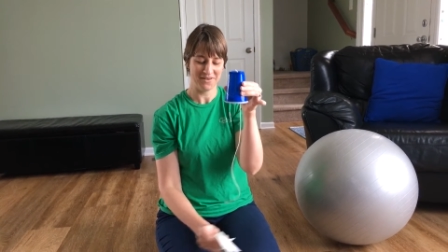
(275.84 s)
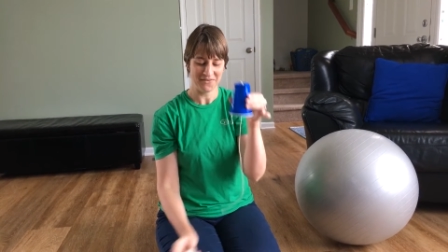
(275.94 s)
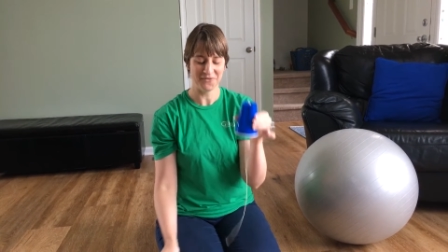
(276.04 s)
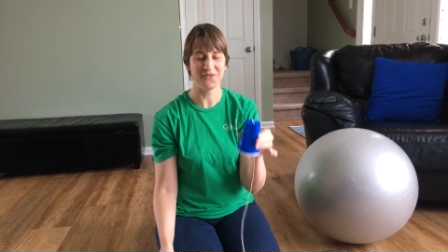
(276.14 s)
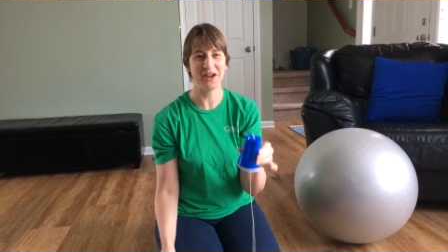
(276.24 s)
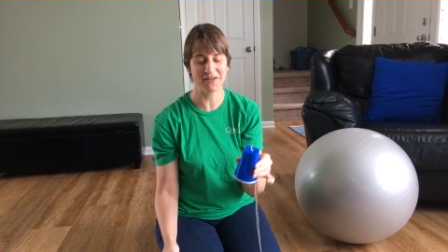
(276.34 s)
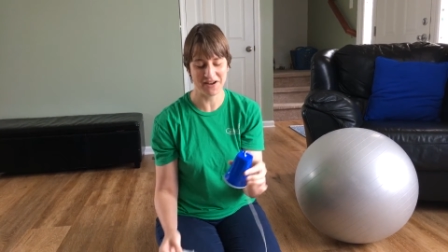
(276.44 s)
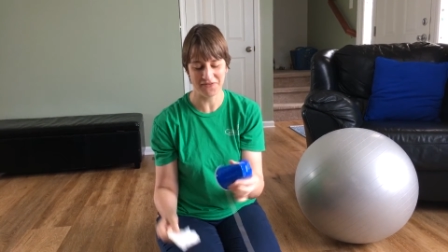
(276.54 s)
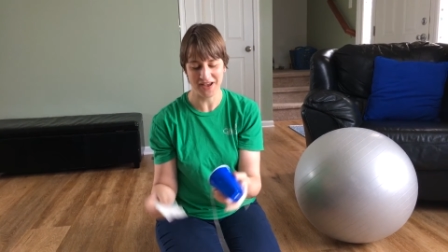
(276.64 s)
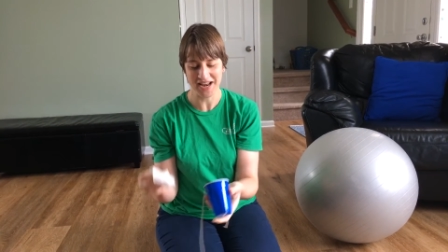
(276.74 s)

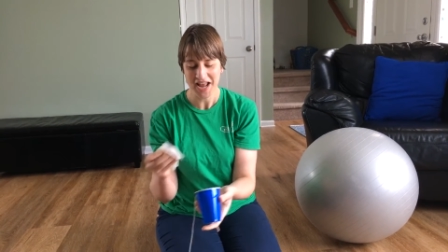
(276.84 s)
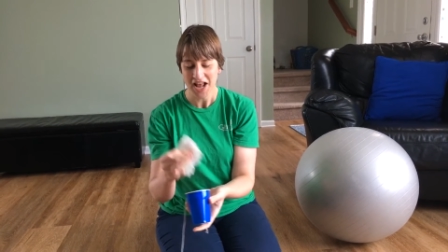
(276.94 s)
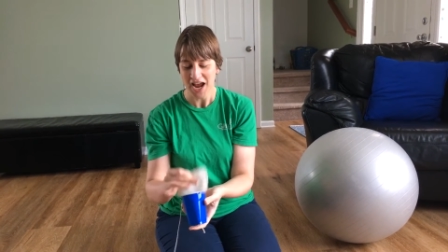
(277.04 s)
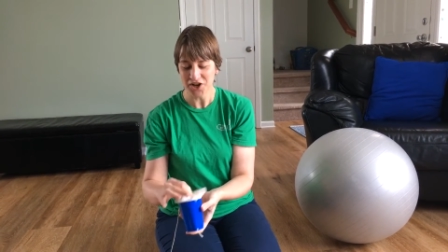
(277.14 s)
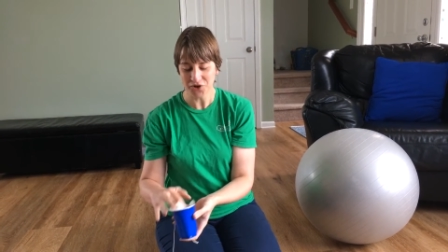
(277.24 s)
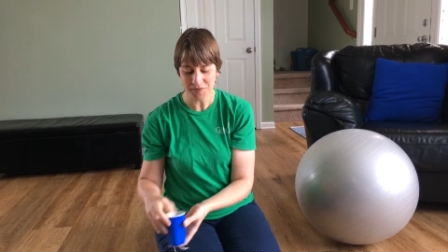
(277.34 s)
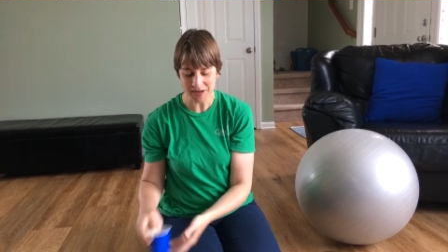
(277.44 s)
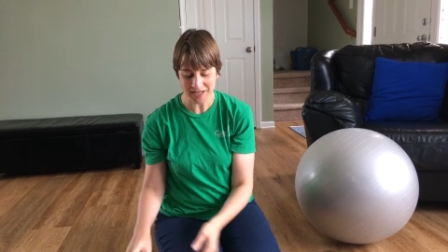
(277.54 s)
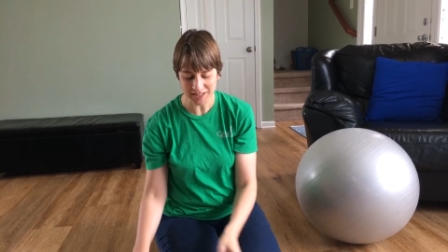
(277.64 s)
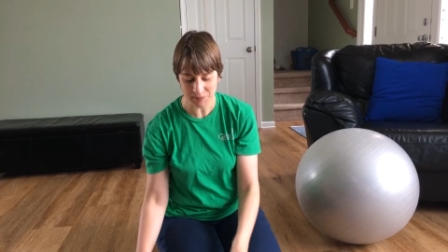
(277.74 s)
Very fun. And you can
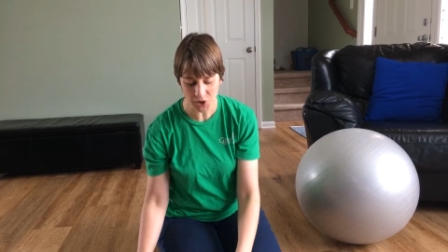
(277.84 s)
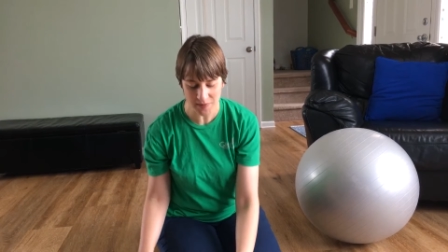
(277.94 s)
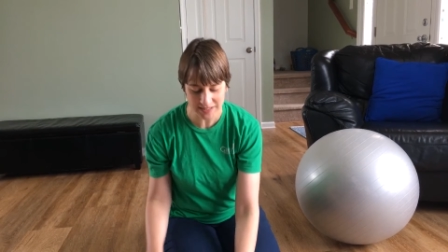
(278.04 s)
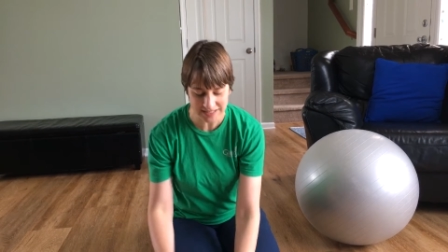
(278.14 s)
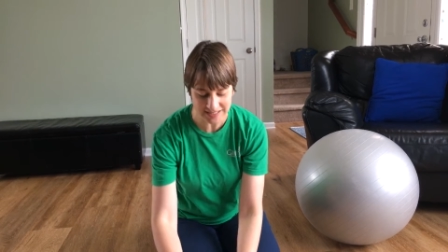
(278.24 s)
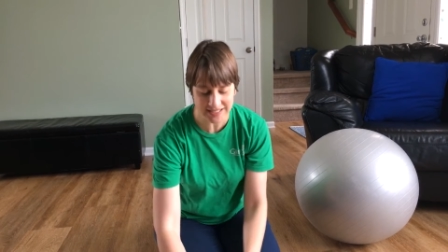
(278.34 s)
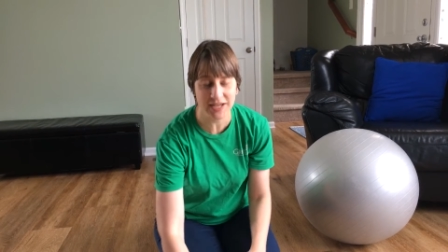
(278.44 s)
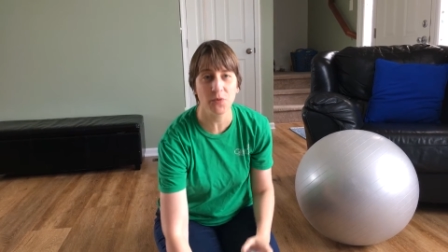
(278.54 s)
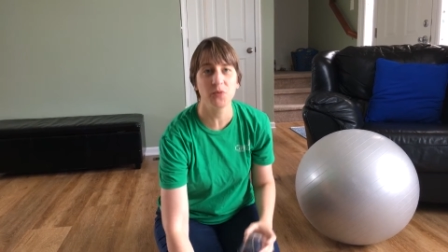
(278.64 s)
make experiments and see